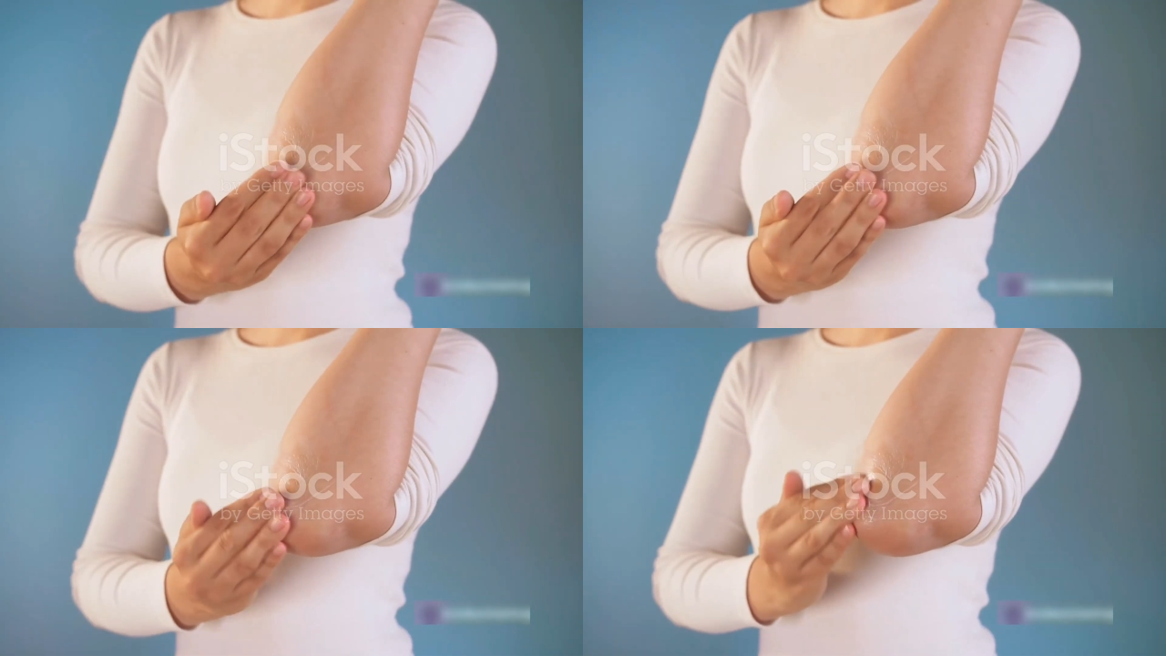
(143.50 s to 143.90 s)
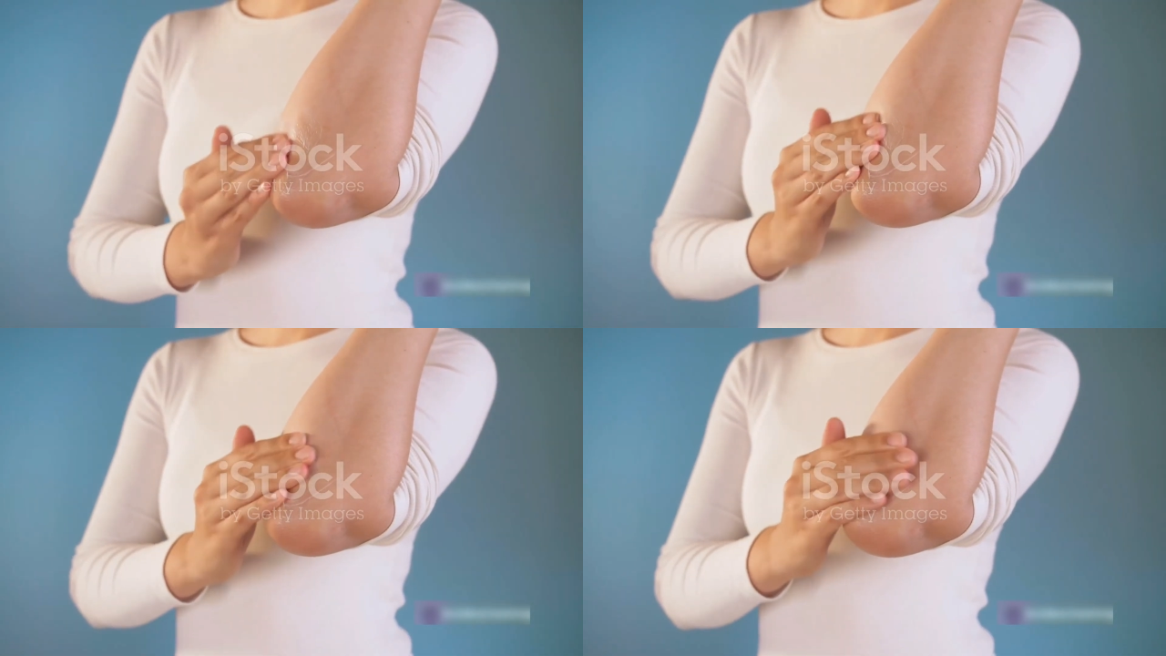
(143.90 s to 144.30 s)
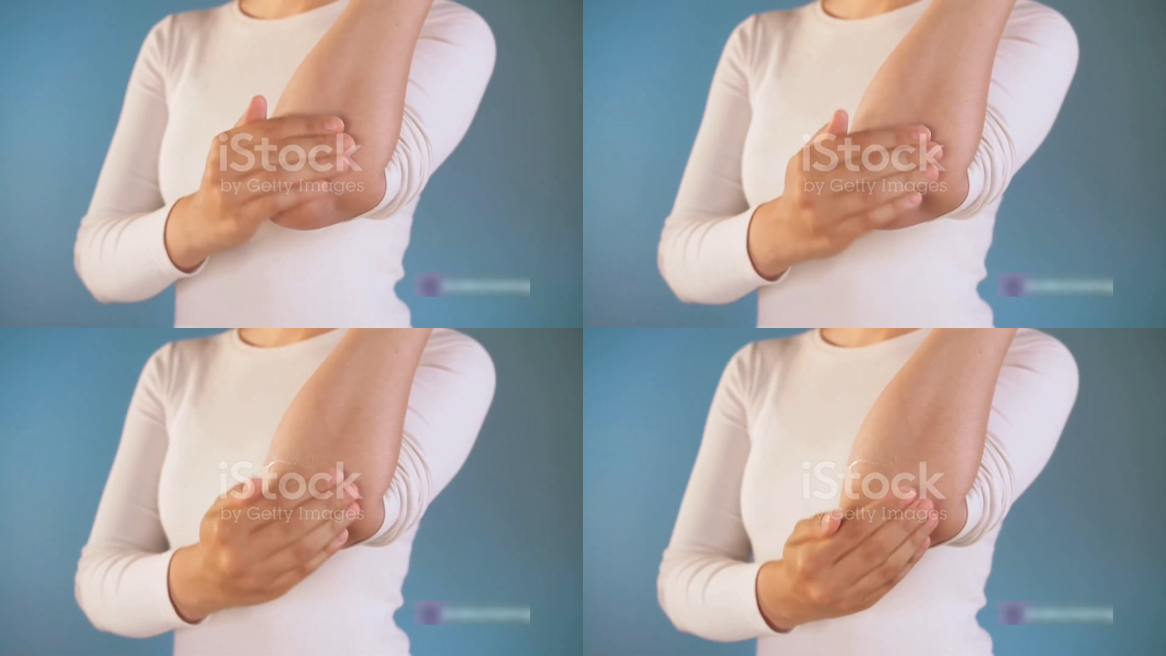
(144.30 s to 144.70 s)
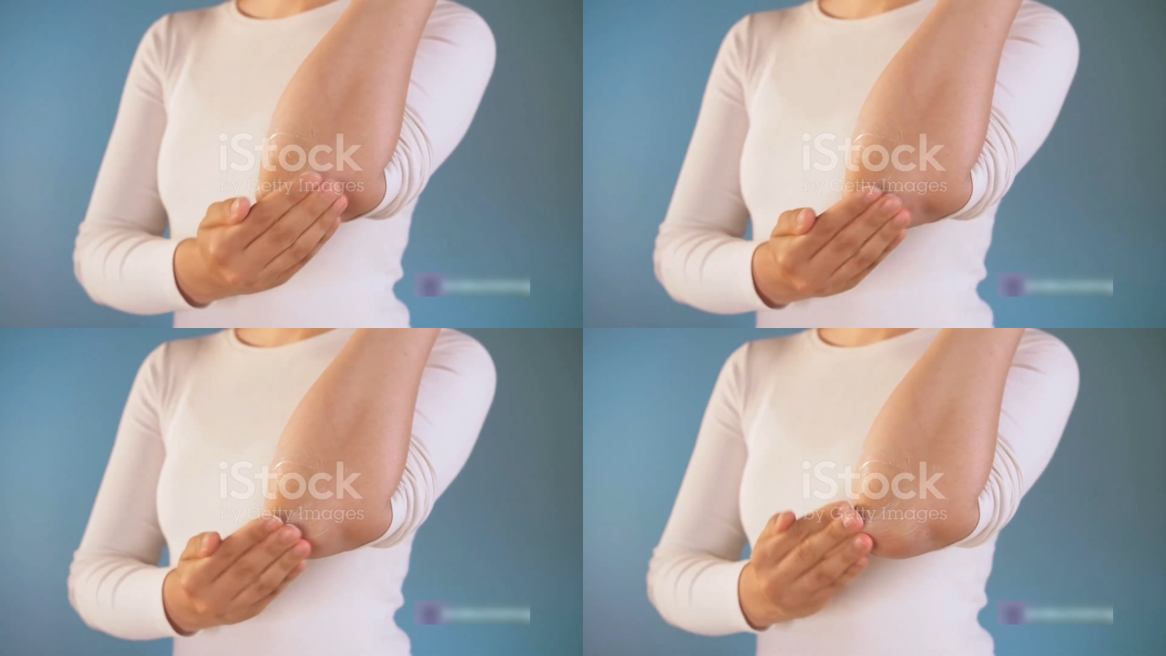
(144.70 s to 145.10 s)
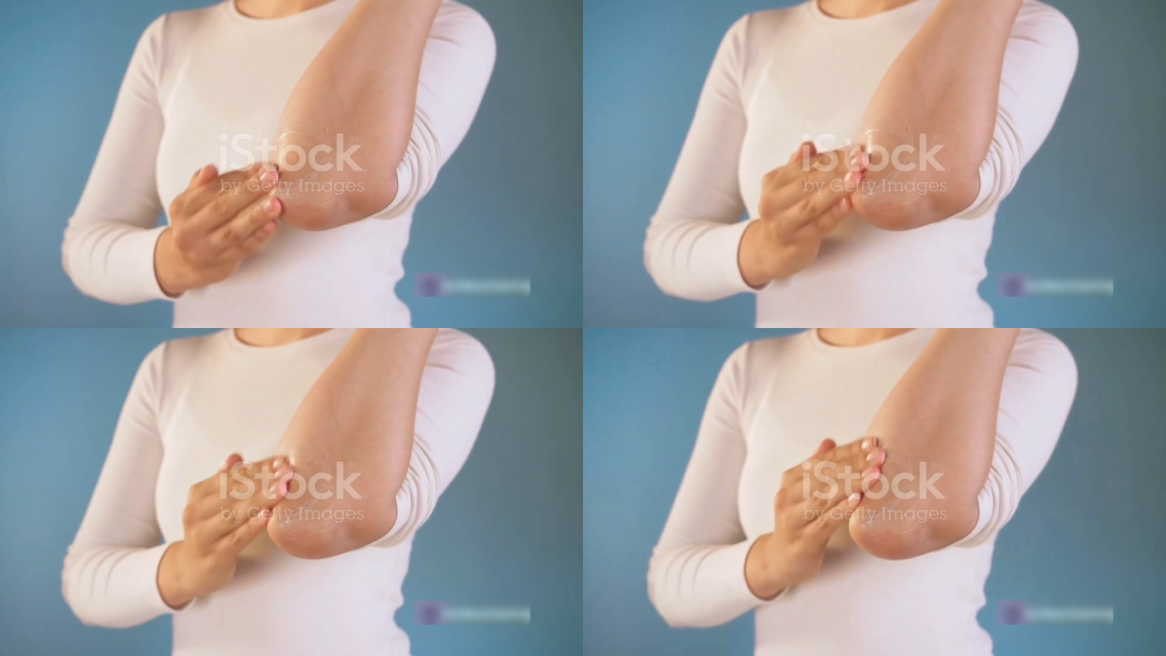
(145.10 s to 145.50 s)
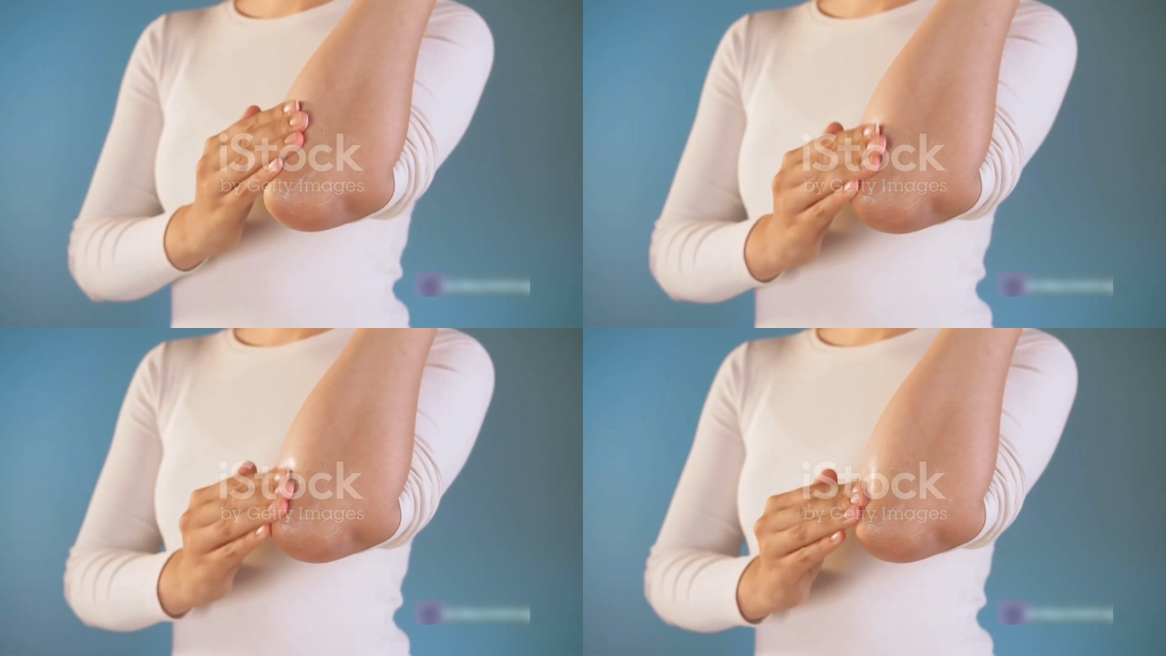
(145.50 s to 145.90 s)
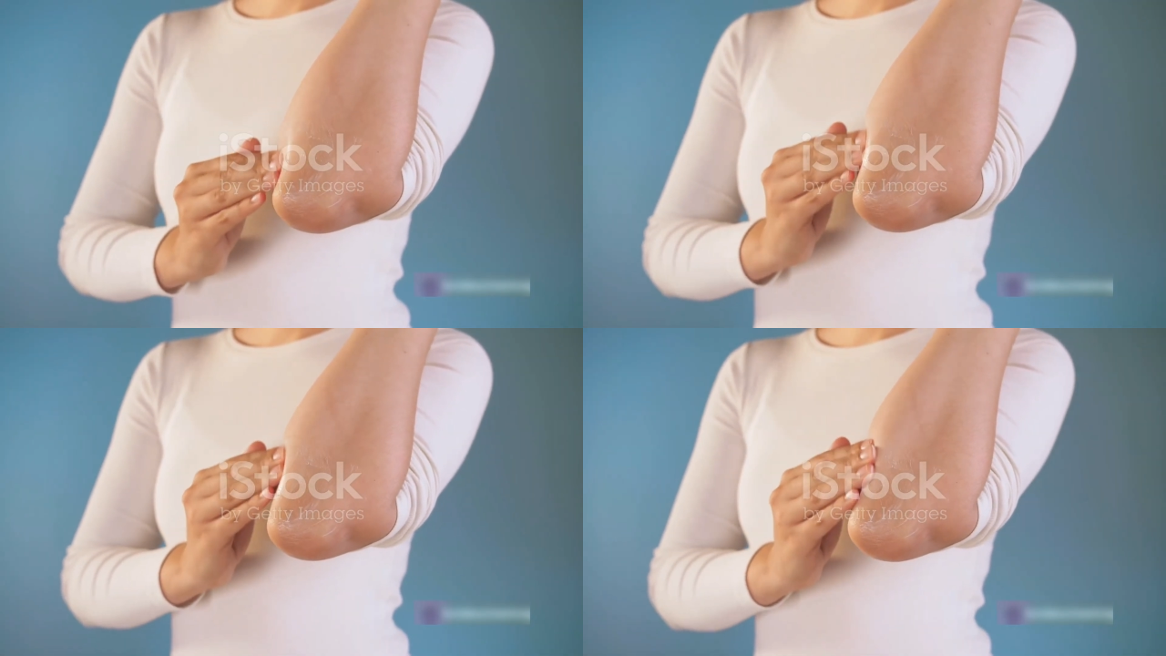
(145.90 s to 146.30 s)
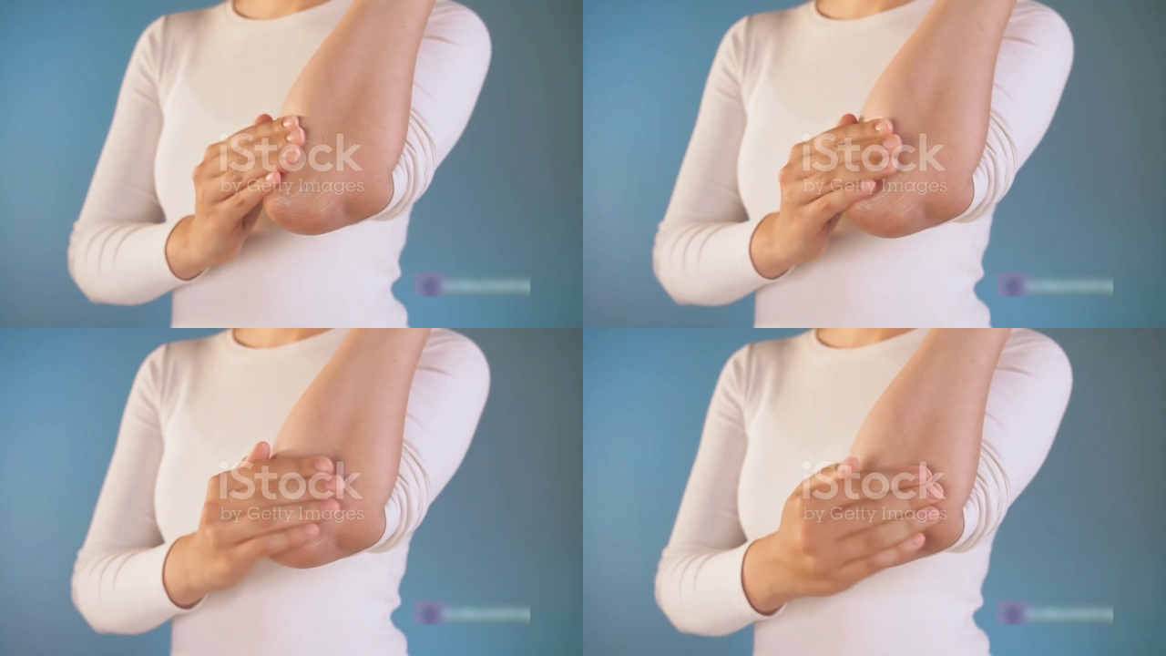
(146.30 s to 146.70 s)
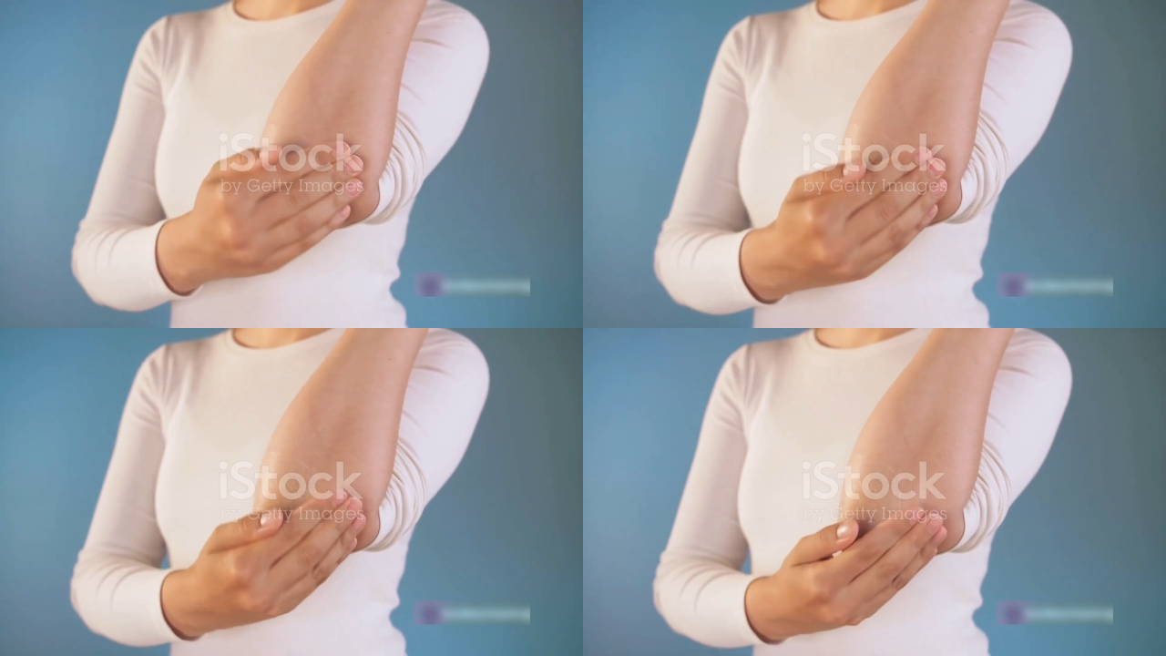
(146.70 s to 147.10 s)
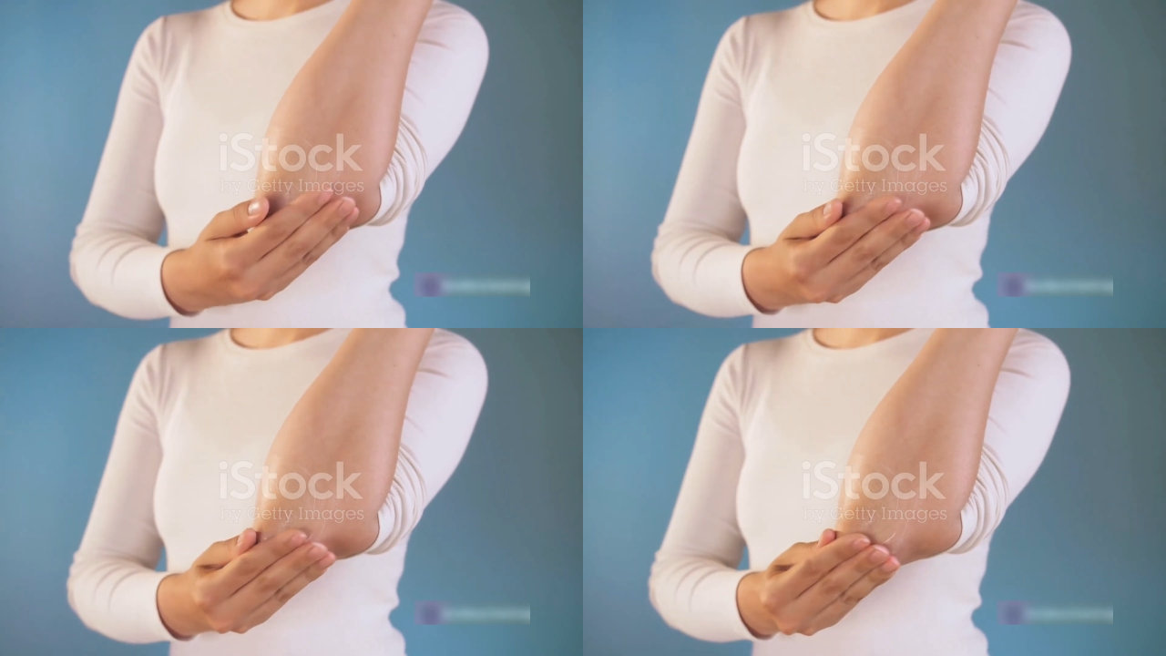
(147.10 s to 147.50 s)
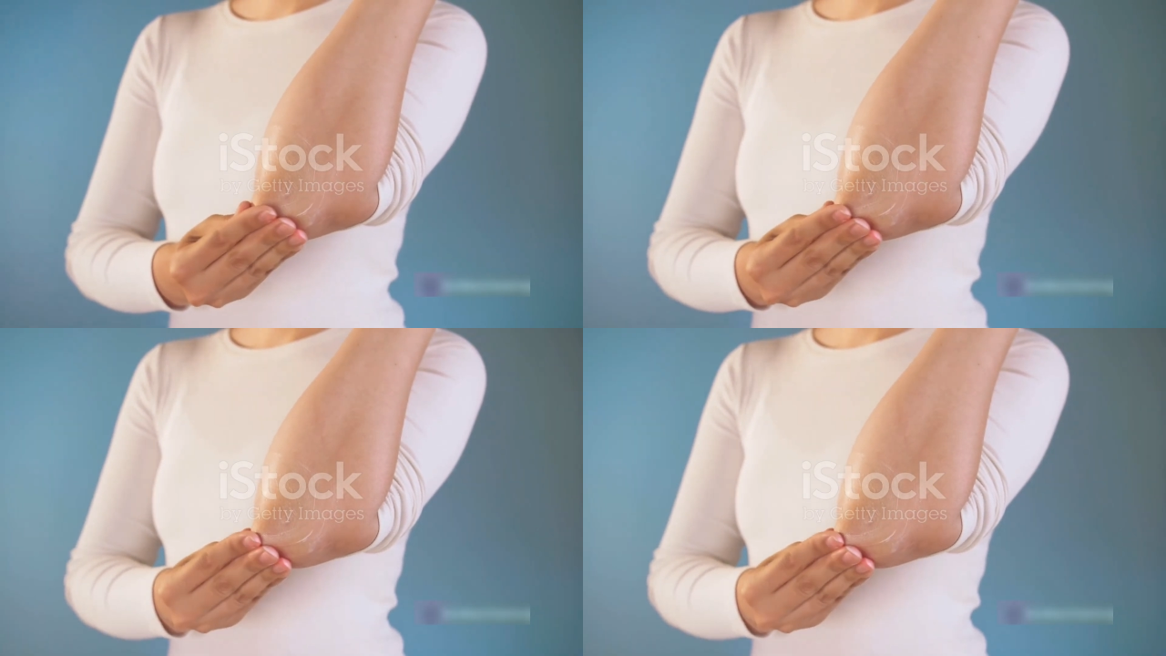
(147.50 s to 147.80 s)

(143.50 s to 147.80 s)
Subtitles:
Nobody's mouth can be seen.